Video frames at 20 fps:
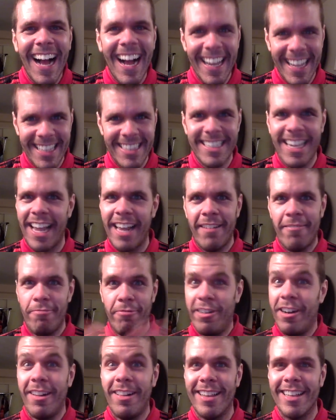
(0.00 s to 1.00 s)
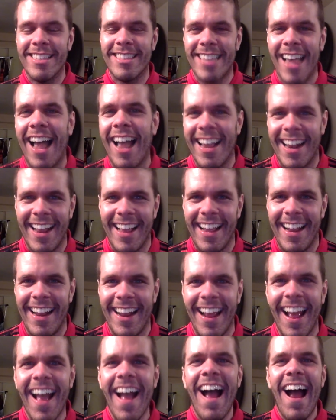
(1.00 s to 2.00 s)
He's getting real
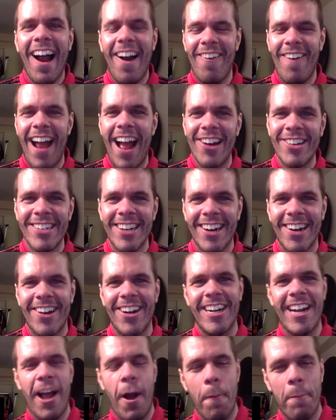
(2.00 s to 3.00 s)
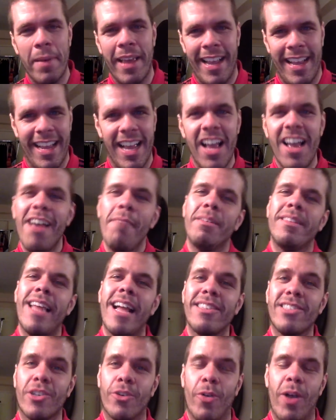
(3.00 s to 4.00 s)
excited around her and helping, but
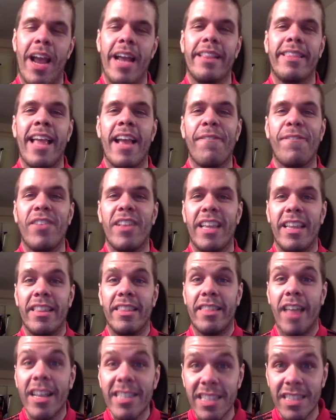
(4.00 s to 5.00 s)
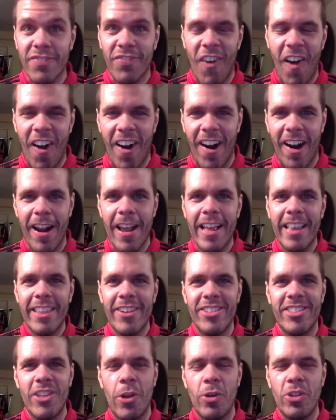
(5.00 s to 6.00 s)
that's great. Thankfully, thus far,
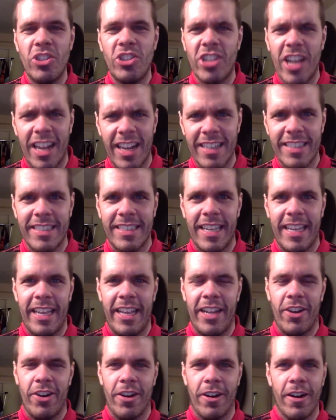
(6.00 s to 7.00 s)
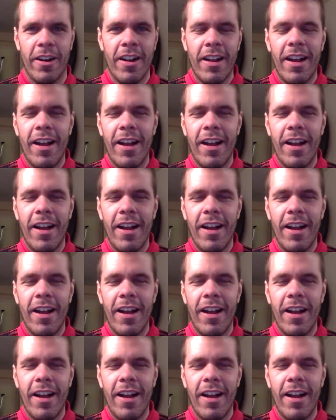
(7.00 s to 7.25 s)
there's no jealousy or